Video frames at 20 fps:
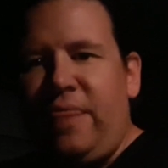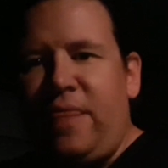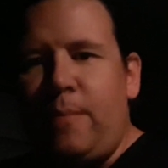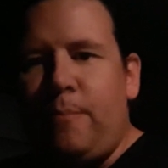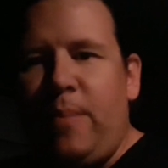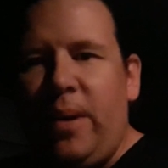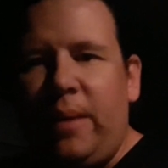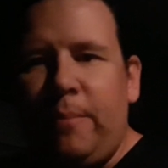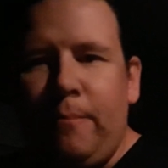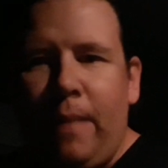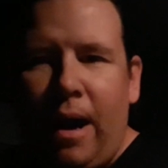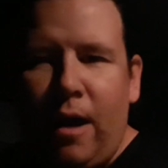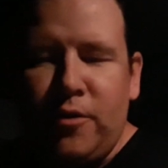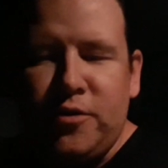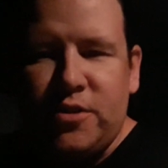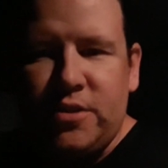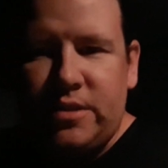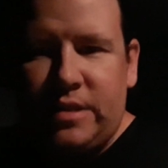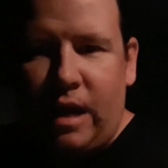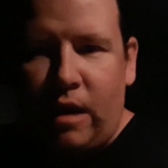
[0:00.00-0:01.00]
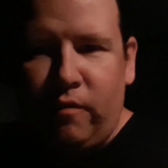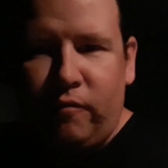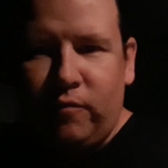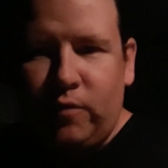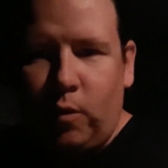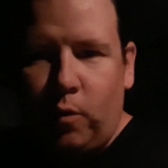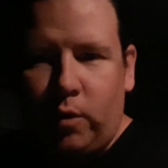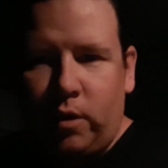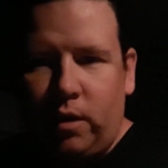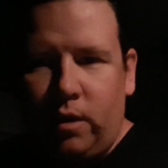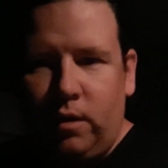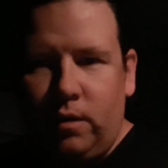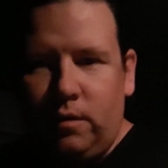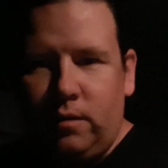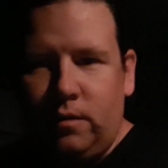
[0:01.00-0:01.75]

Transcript: the big mouse in South Florida.